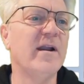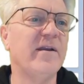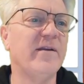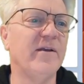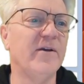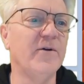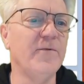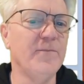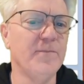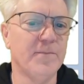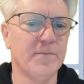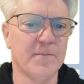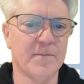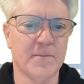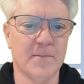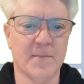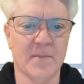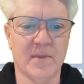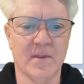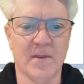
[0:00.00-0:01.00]
to do
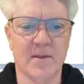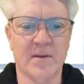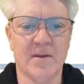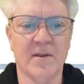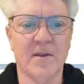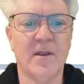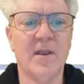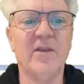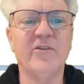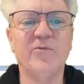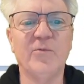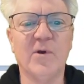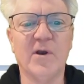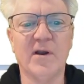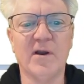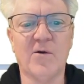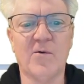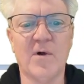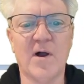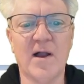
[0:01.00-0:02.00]
is we're
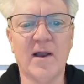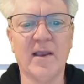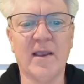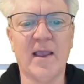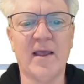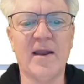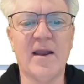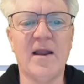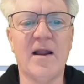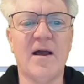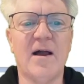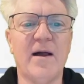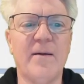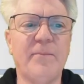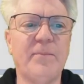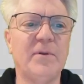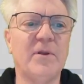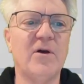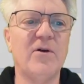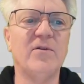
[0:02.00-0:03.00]
going to walk in and
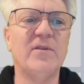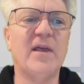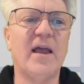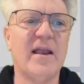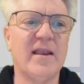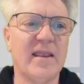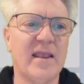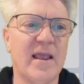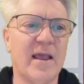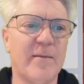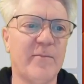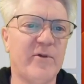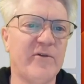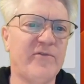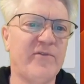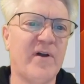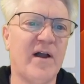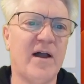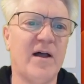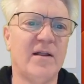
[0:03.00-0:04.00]
upload that YAML
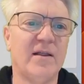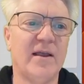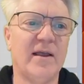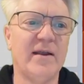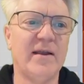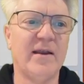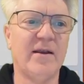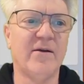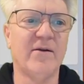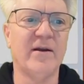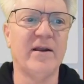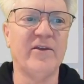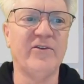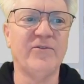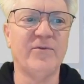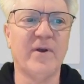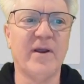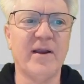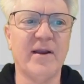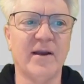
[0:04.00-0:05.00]
file. And here it
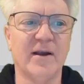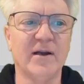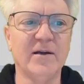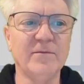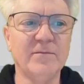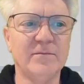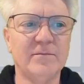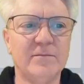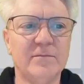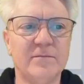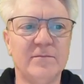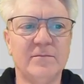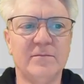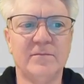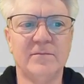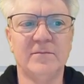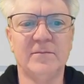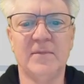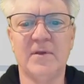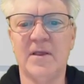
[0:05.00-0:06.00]
is right here,
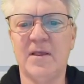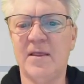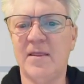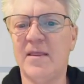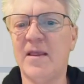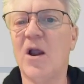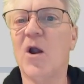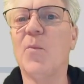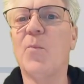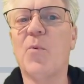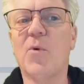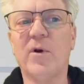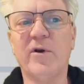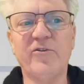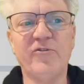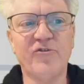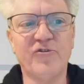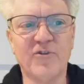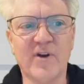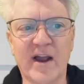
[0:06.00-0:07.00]
the
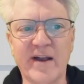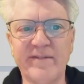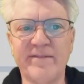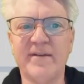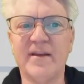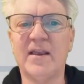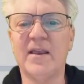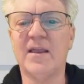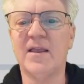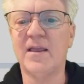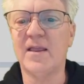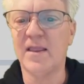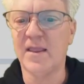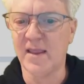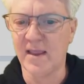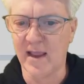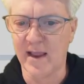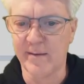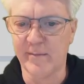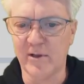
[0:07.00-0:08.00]
airport traffic
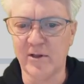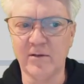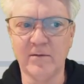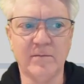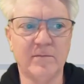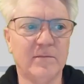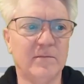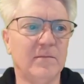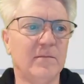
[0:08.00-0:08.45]
YAML.